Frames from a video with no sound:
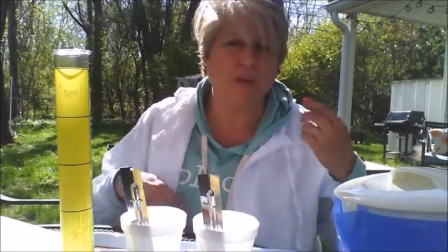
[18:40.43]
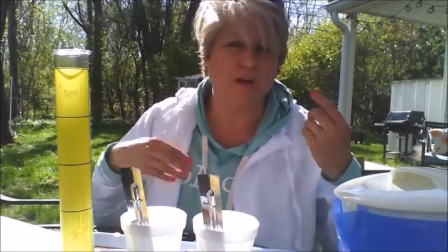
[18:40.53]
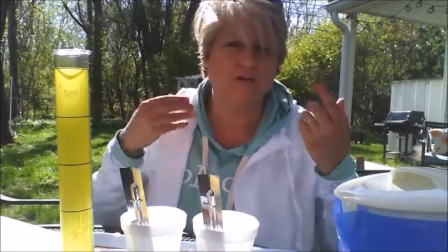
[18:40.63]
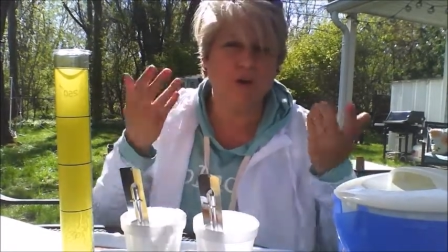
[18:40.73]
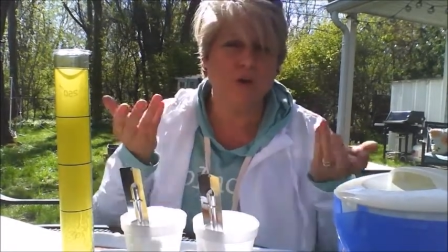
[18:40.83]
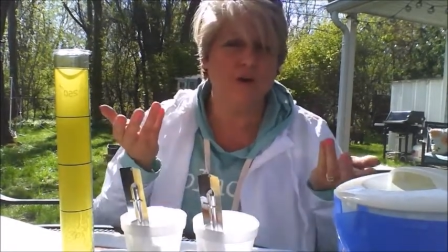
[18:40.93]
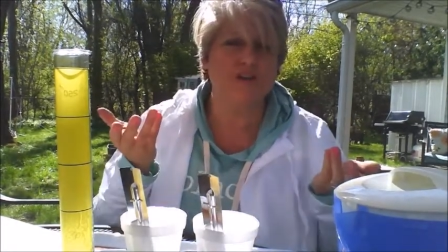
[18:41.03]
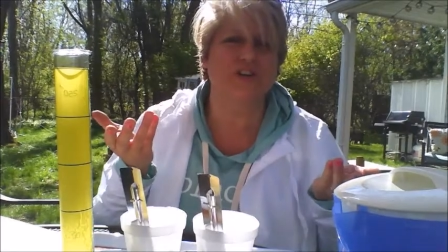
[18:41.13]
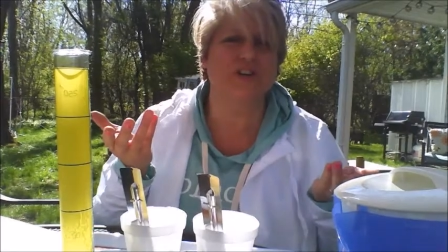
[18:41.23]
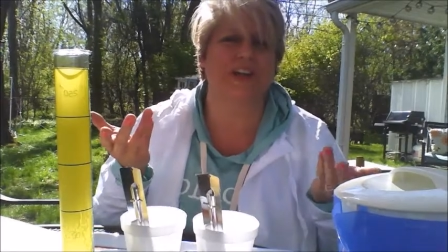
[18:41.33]
Of
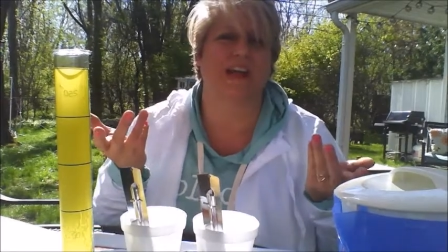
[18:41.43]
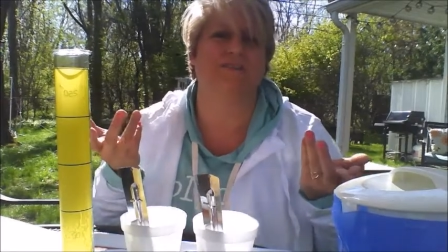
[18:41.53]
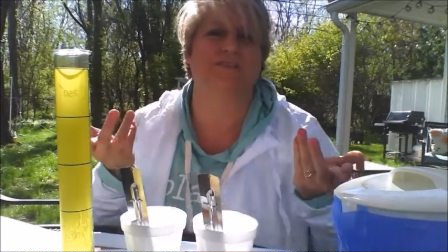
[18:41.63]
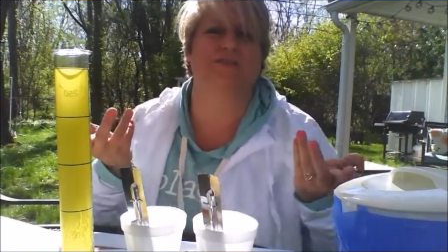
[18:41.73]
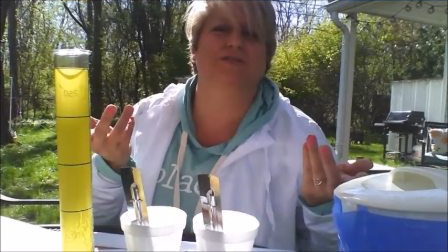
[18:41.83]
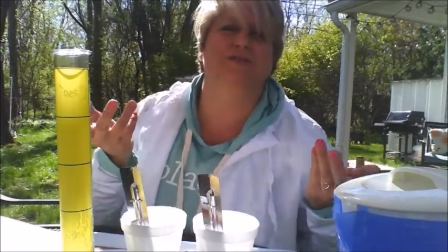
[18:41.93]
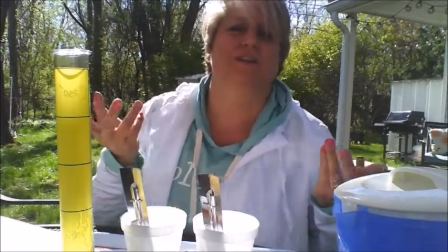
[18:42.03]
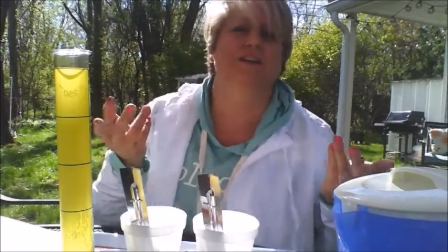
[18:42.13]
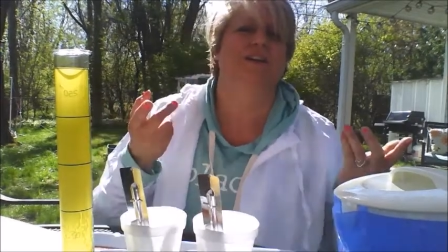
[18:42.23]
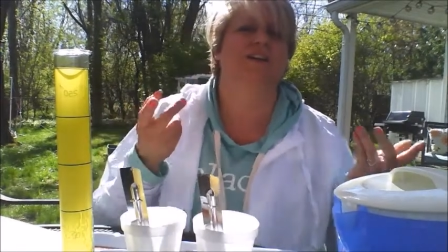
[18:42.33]
course, you're going to have to
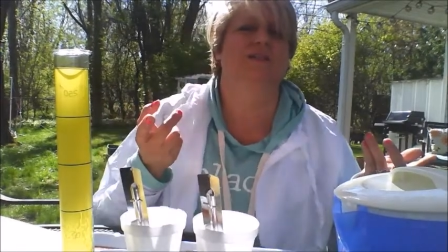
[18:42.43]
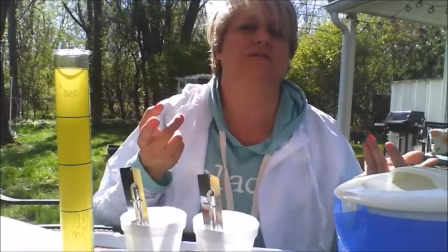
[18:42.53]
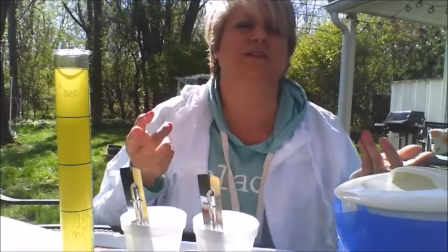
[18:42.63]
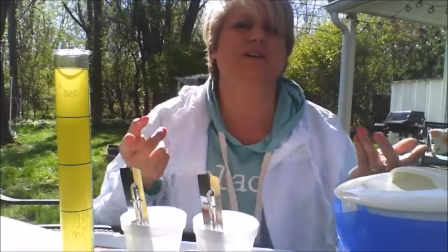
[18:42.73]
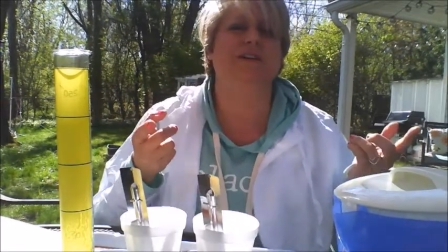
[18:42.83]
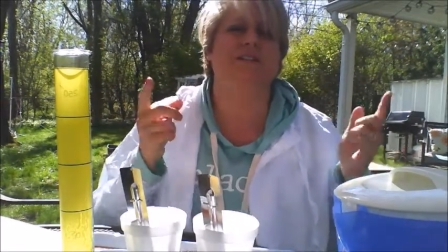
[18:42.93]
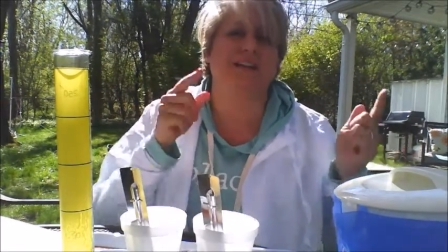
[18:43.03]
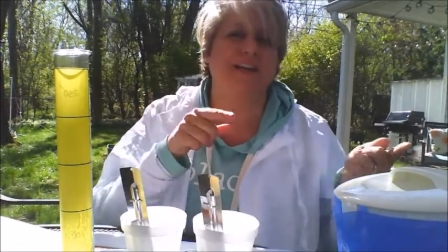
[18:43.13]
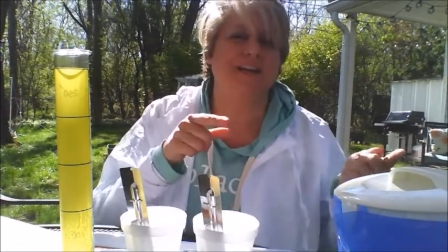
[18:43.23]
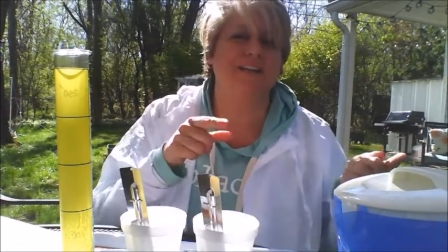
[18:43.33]
convert your
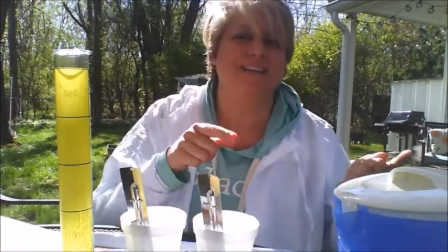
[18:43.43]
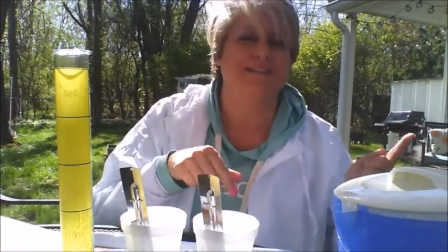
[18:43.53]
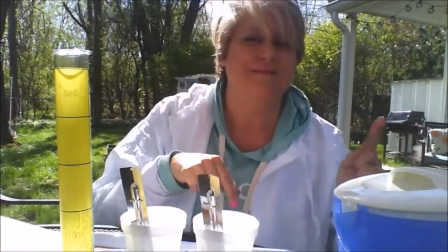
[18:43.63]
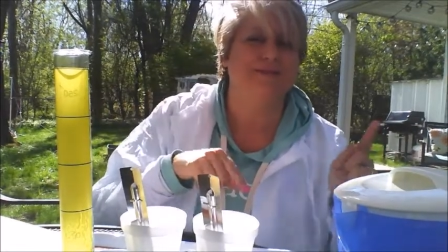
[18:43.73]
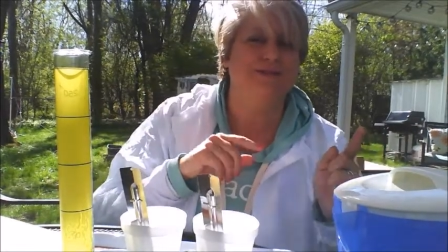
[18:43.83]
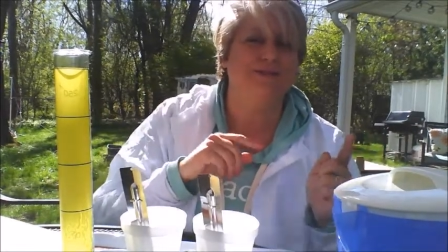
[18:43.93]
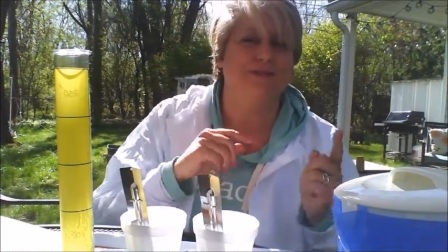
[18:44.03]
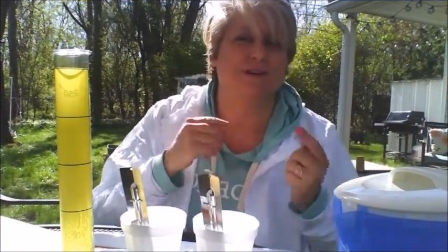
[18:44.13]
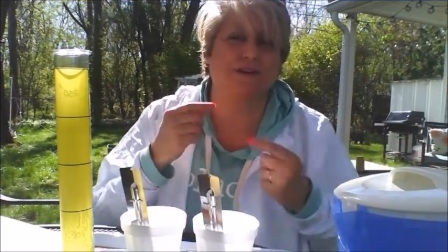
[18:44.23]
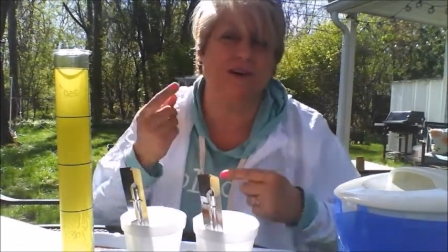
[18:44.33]
data table to
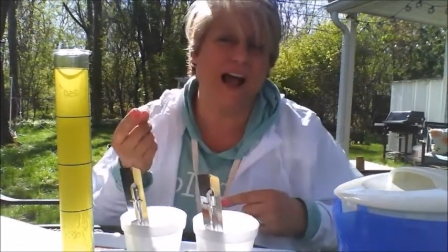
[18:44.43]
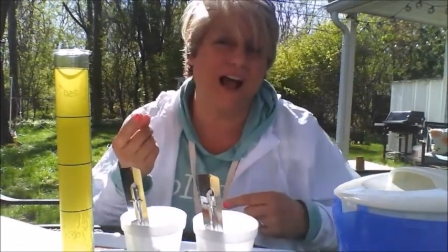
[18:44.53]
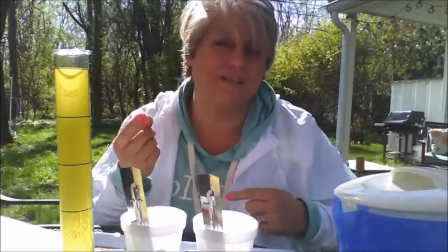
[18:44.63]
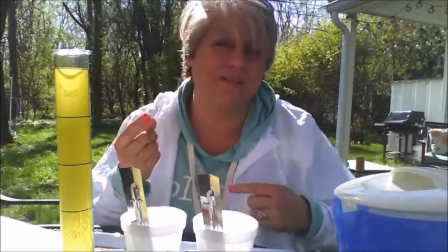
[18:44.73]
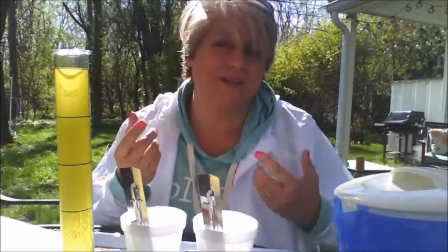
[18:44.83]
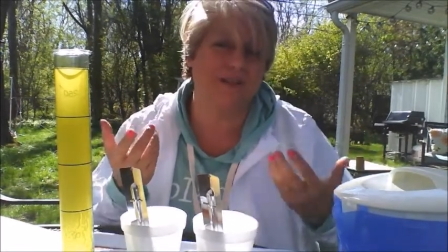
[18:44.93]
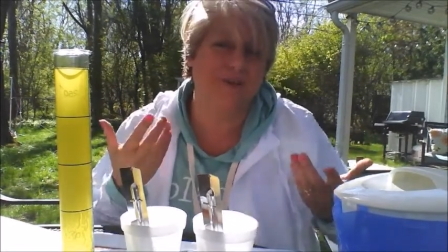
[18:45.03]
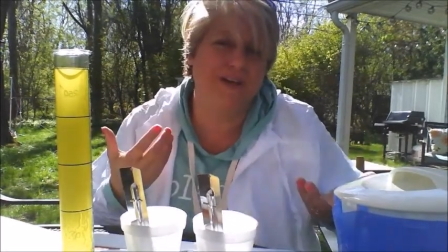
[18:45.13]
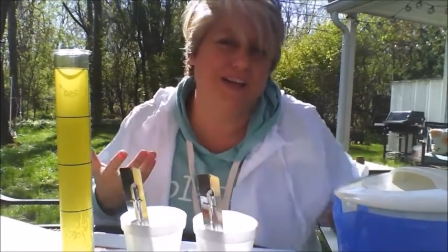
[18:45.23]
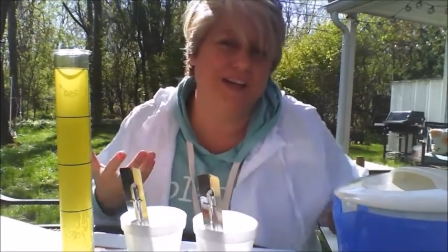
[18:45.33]
a graph so that
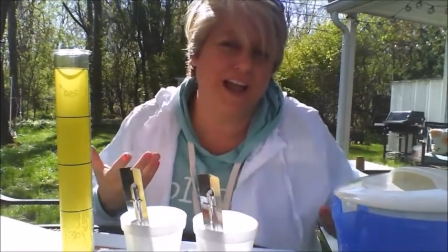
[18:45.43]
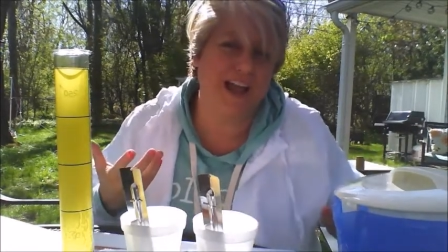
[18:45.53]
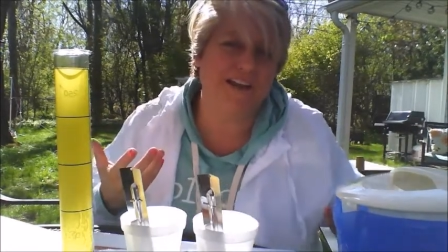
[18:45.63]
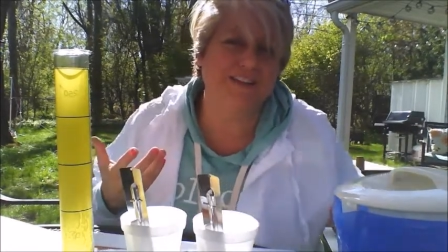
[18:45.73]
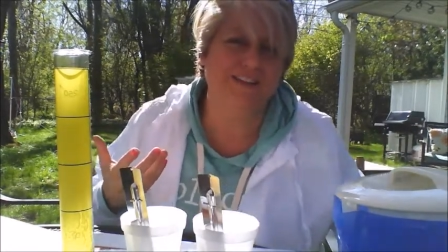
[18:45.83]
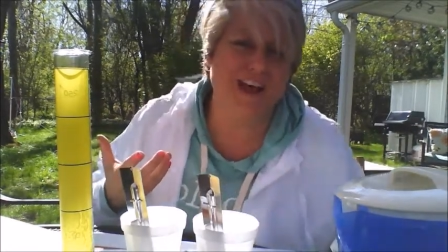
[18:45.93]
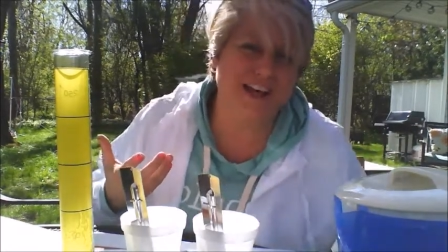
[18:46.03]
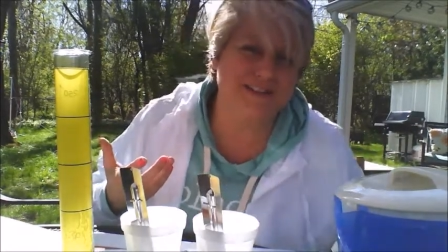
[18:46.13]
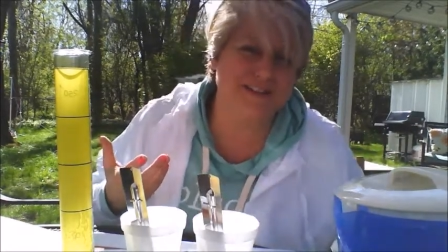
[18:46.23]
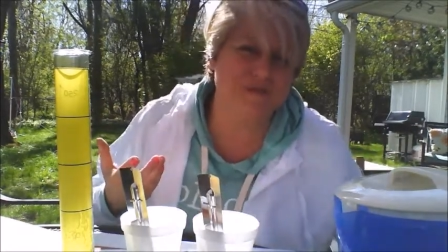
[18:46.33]
we can
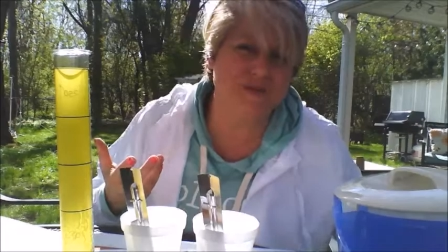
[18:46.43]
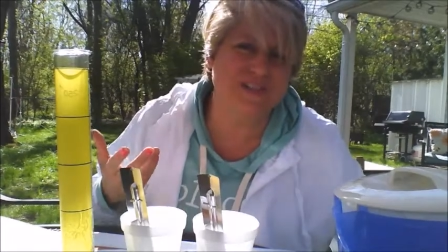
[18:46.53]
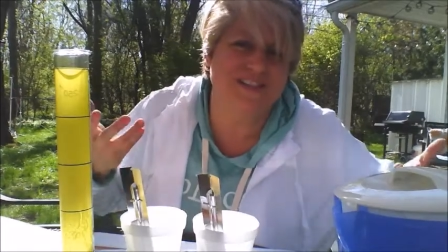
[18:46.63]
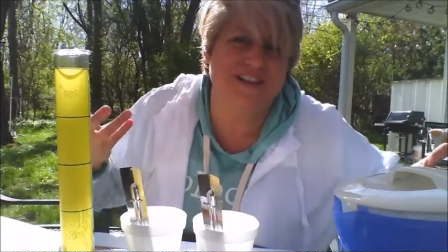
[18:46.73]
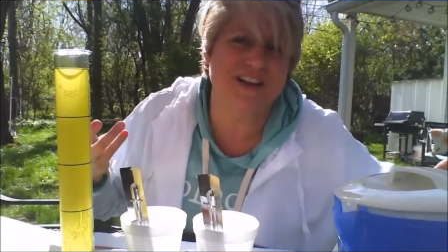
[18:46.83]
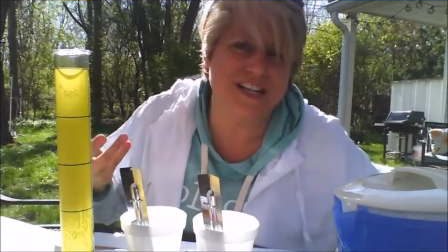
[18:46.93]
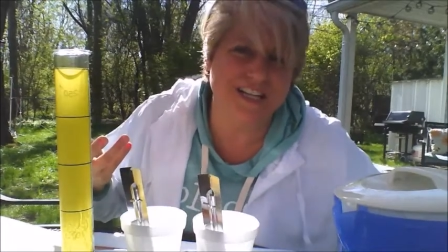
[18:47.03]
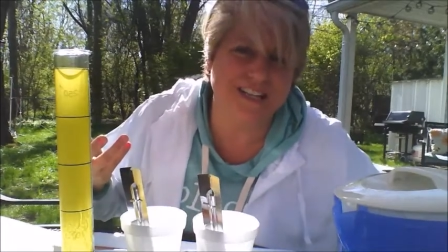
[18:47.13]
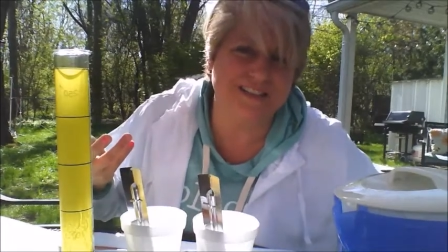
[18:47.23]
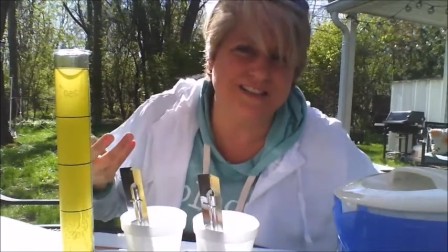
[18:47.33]
analyze the
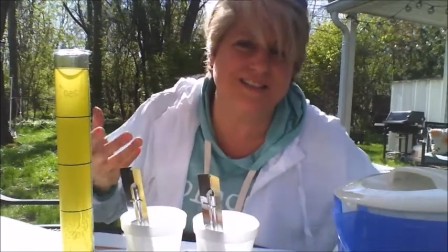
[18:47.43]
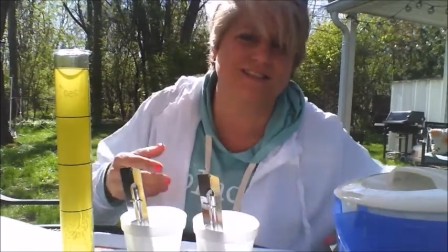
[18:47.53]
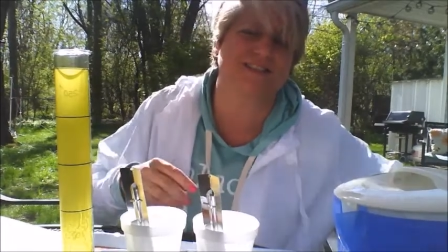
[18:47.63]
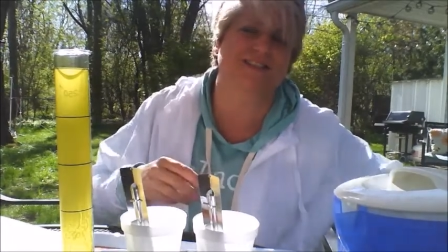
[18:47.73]
results.